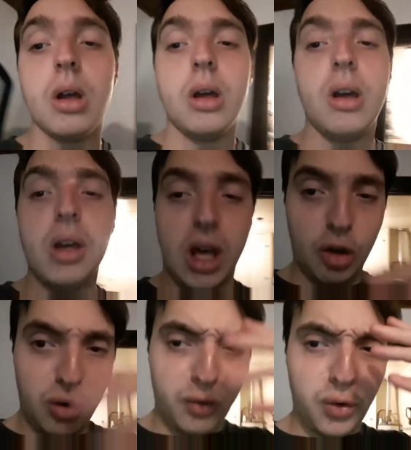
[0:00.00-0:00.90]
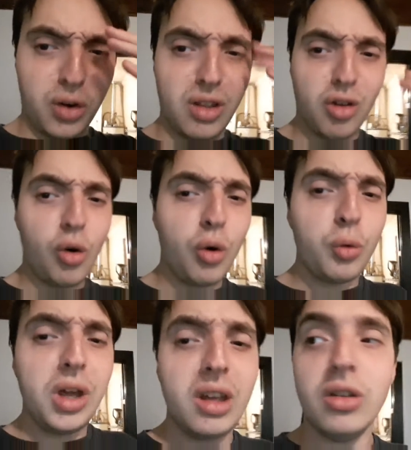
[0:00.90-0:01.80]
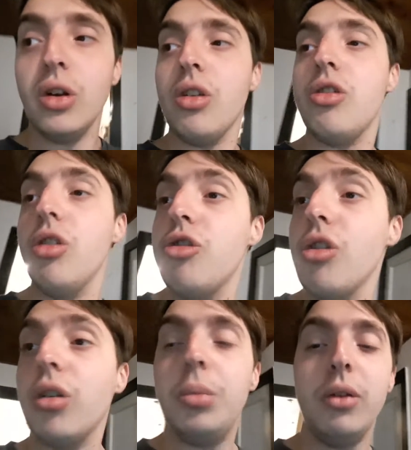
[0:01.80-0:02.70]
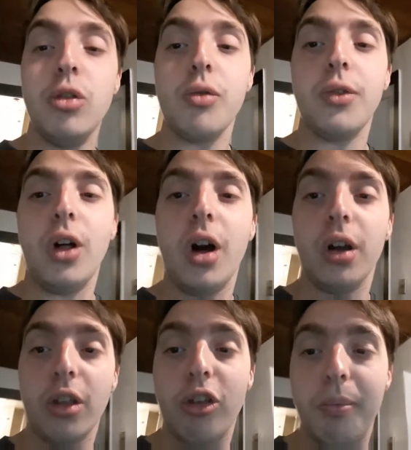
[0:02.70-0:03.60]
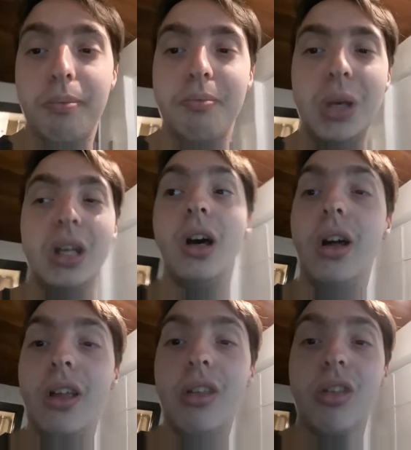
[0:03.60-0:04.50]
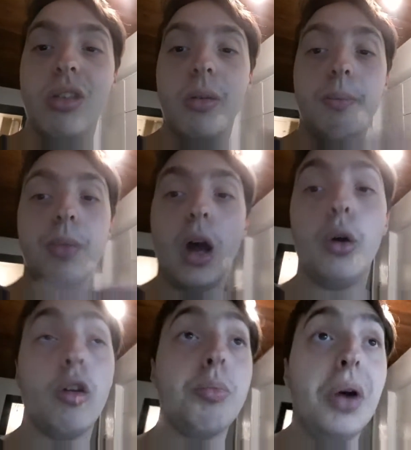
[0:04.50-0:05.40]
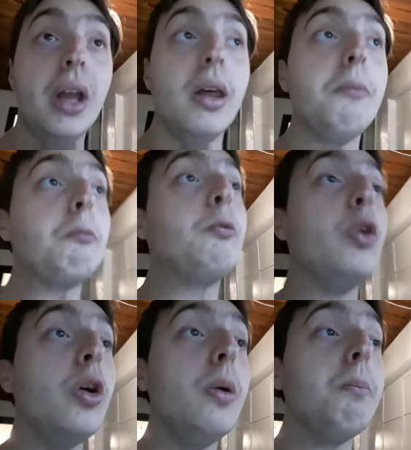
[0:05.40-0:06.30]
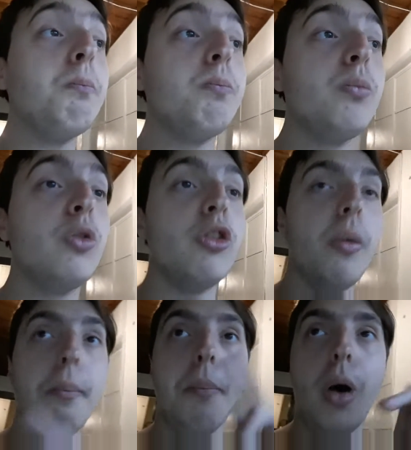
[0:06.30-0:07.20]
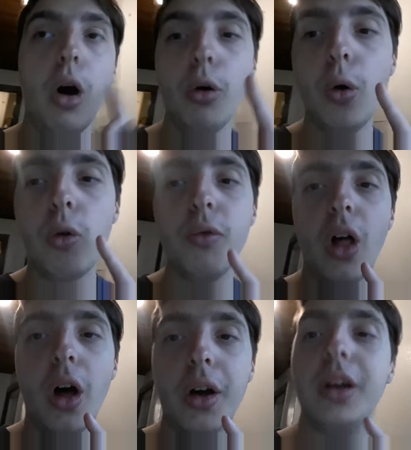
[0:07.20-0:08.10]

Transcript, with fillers: Actually for this whole week, there's it's just gonna be just vlogs because I'll explain it for tomorrow's vlog.